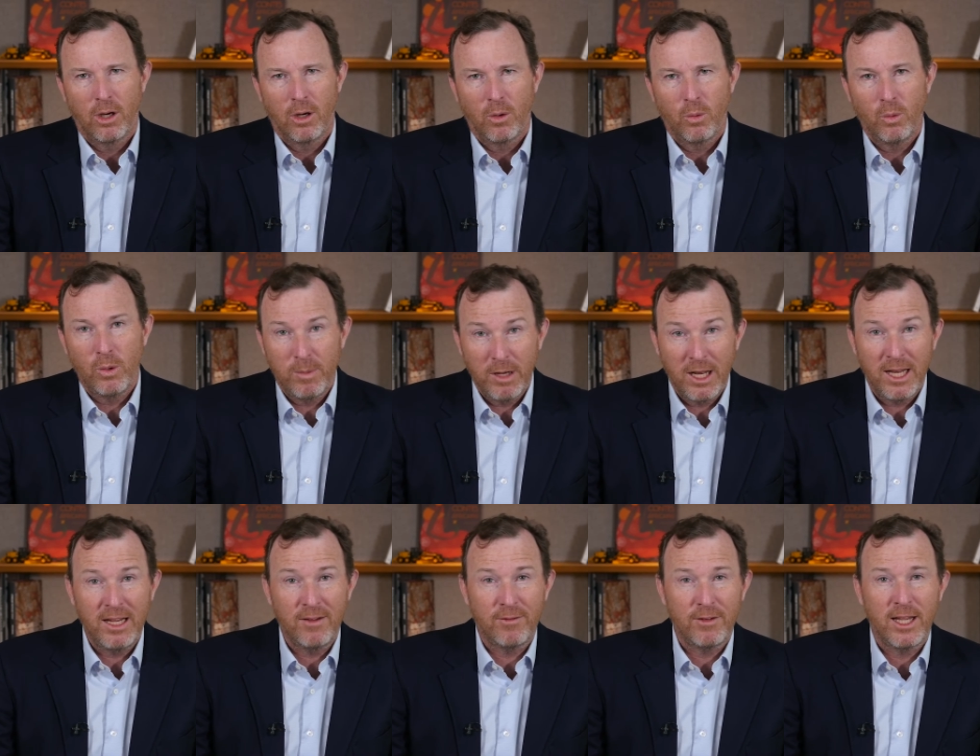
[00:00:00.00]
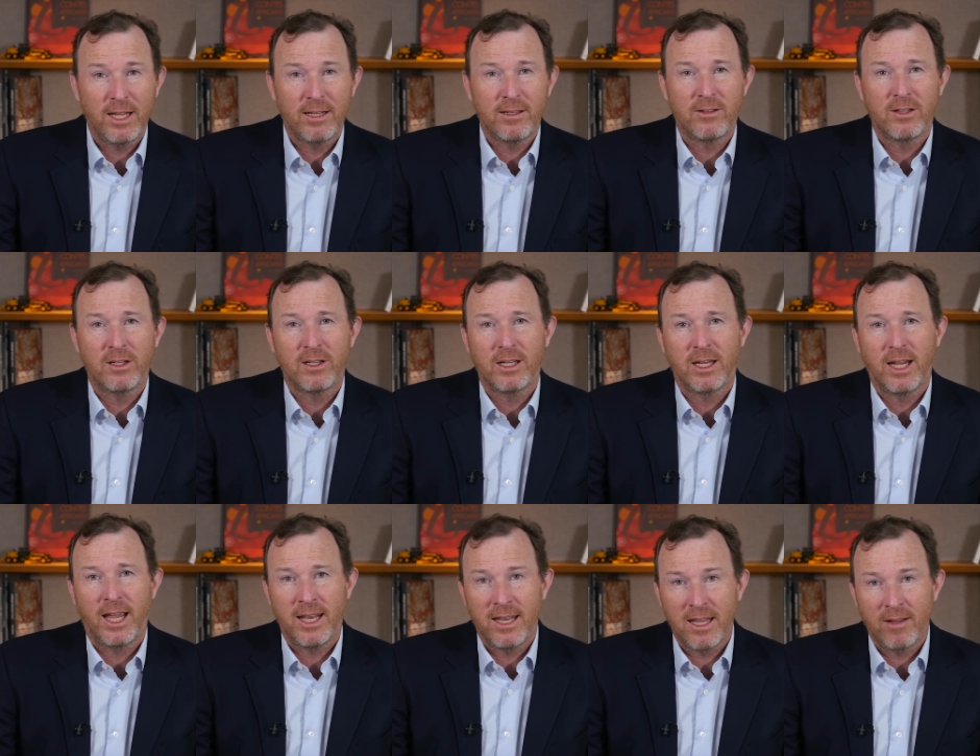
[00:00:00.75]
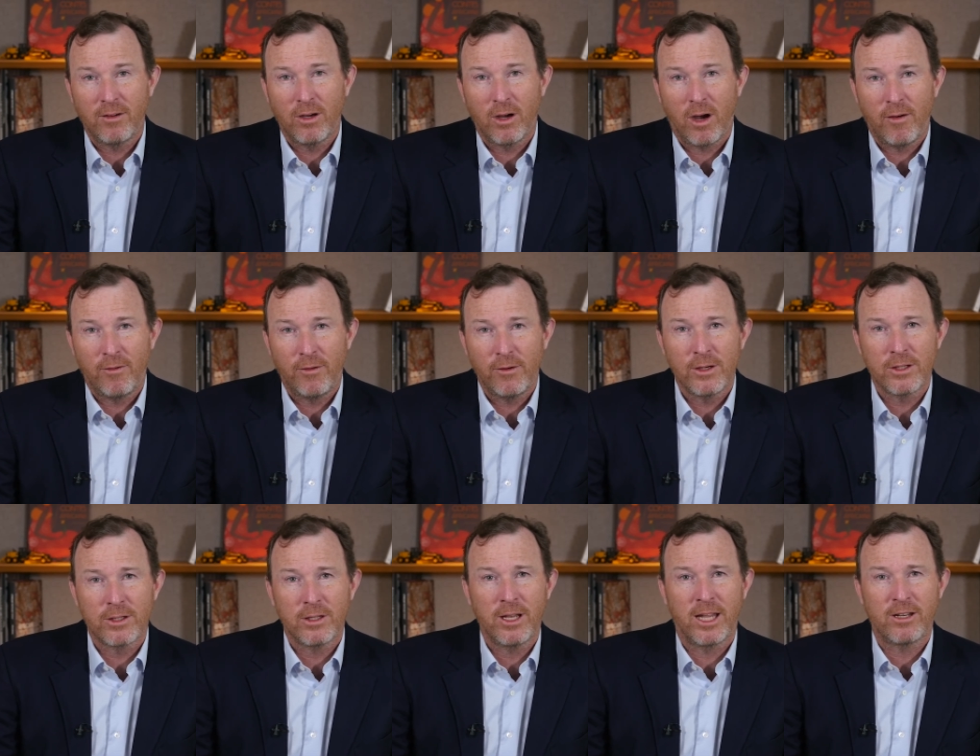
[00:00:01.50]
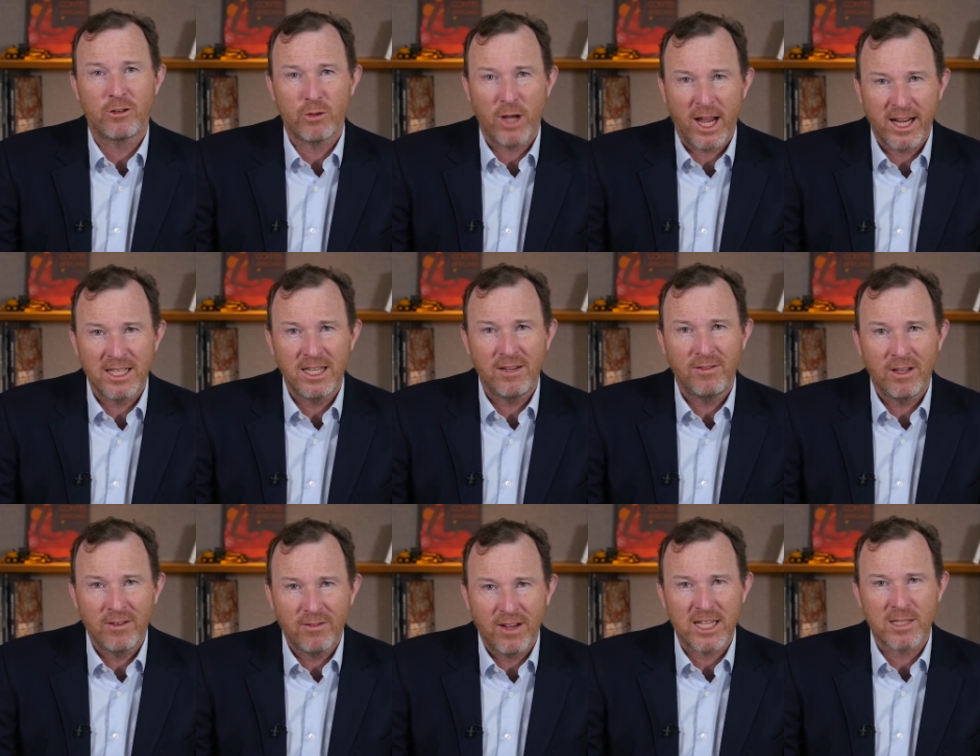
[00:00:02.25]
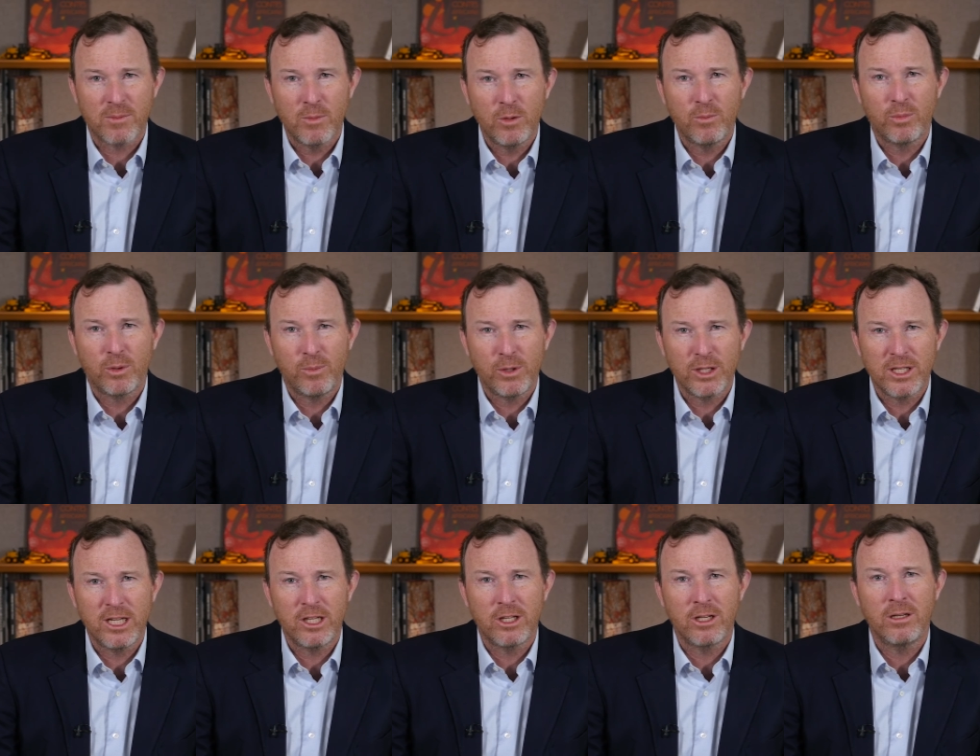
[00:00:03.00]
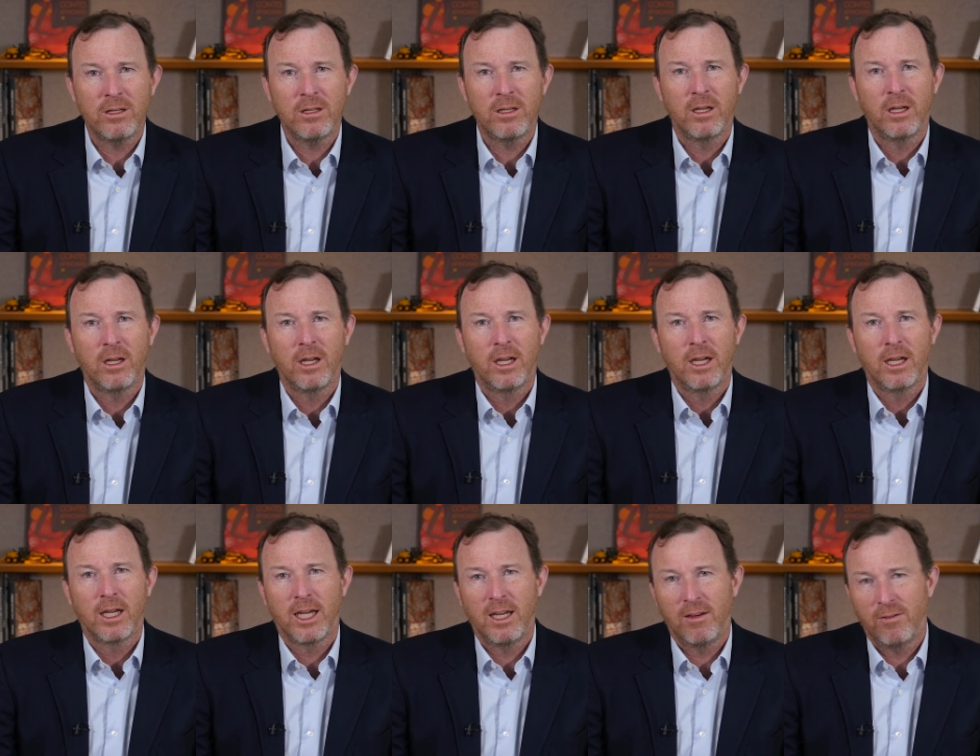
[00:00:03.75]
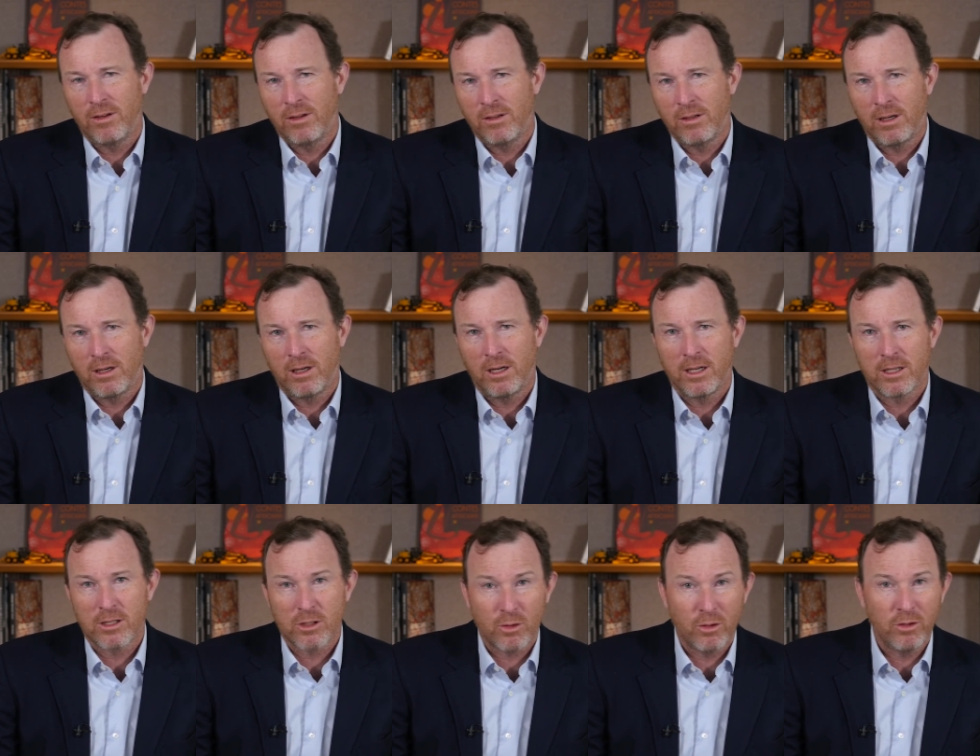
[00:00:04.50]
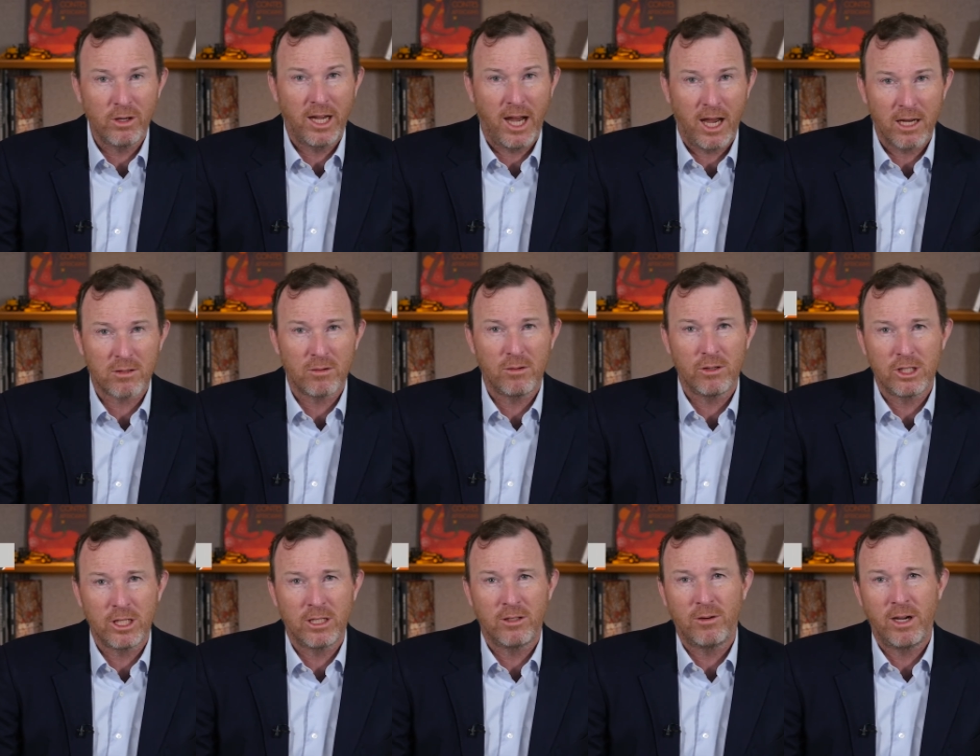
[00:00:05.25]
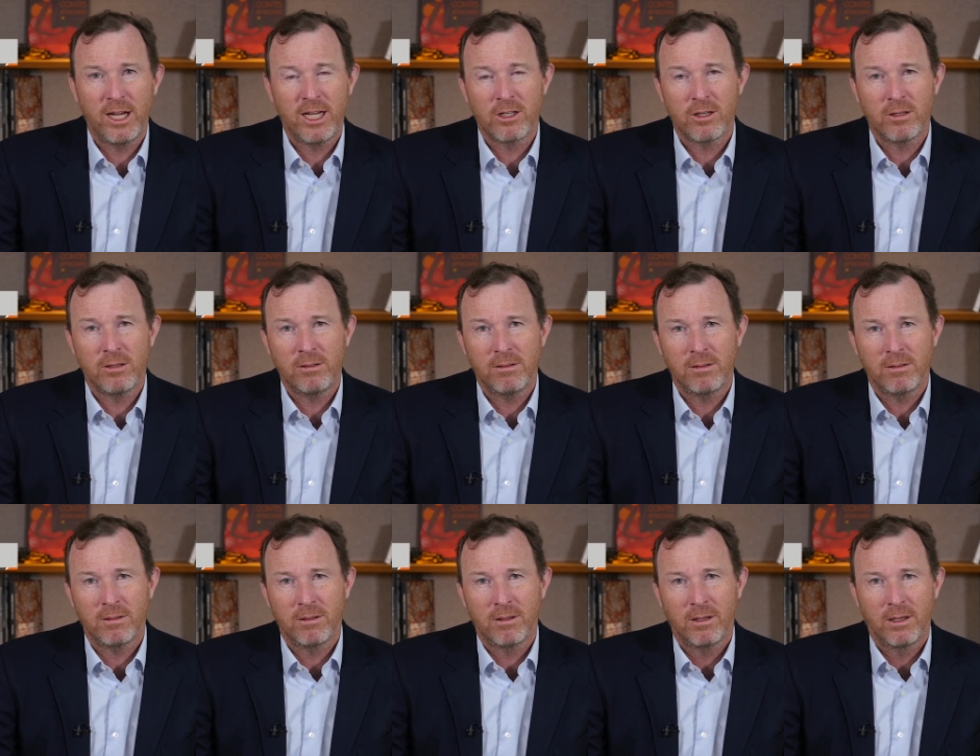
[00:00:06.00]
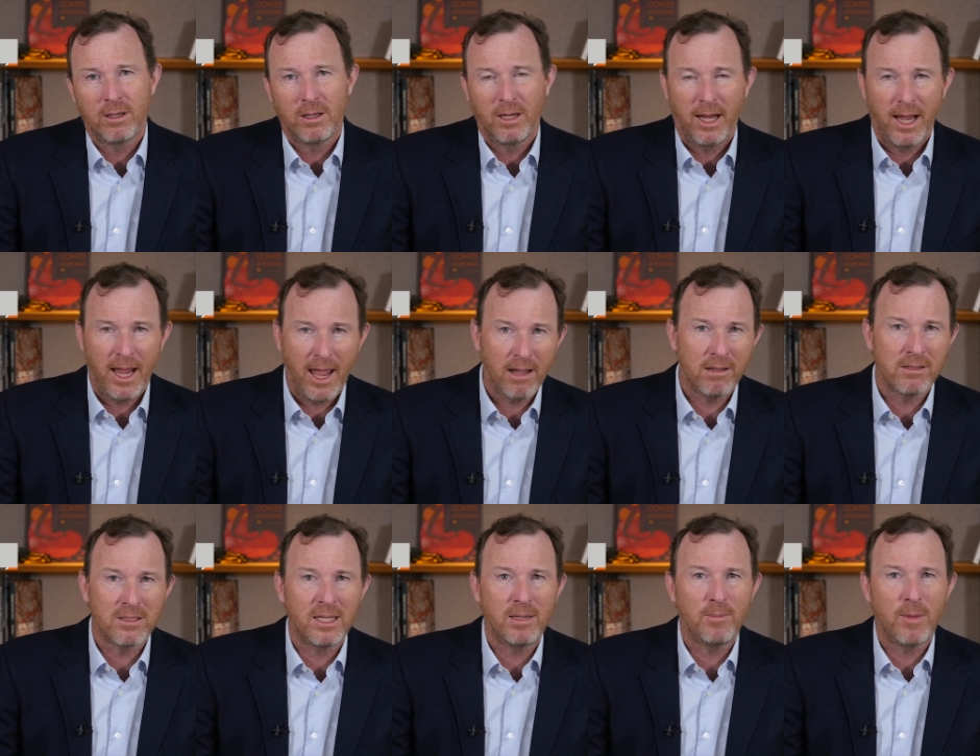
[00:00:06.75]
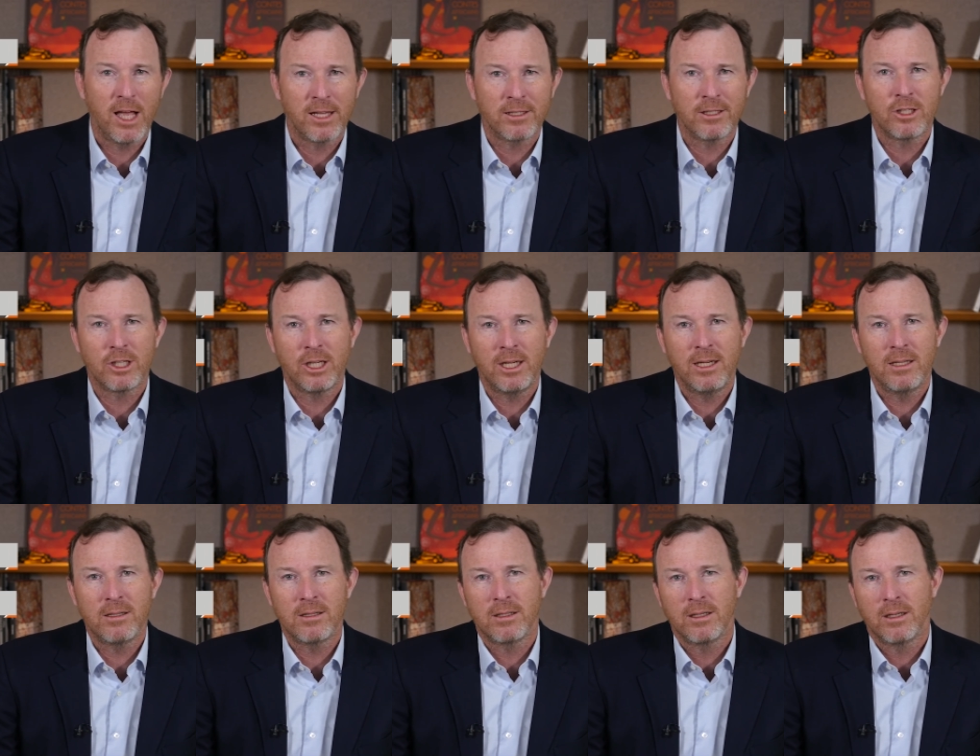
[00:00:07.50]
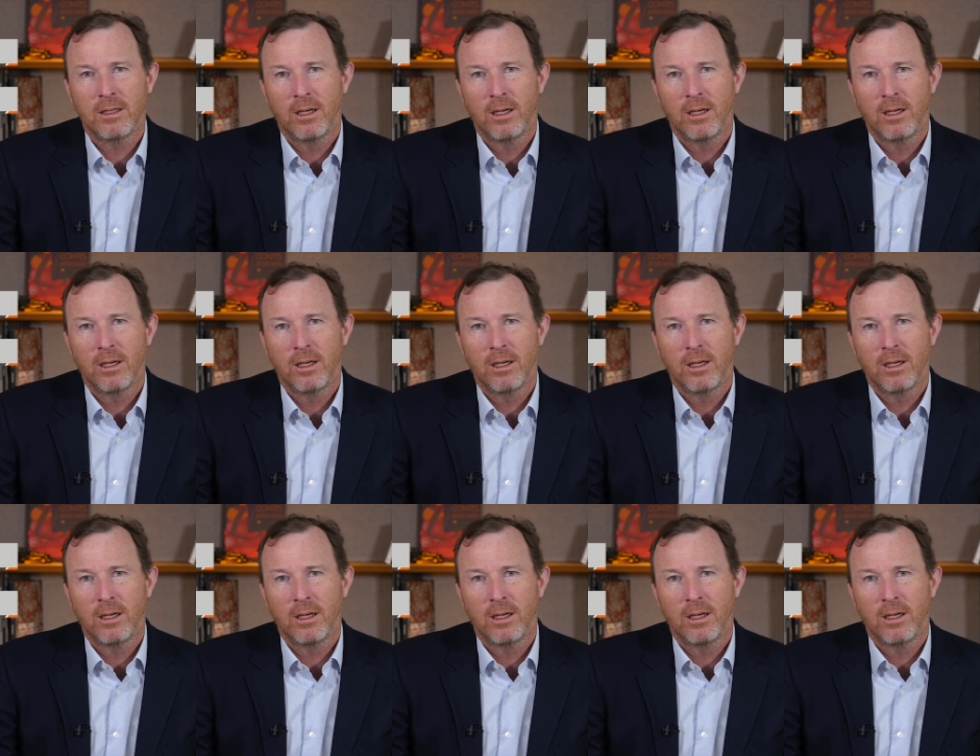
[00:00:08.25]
We believe that Endeavour offers an attractive investment proposition given our strong cash flow generation, healthy balance sheet,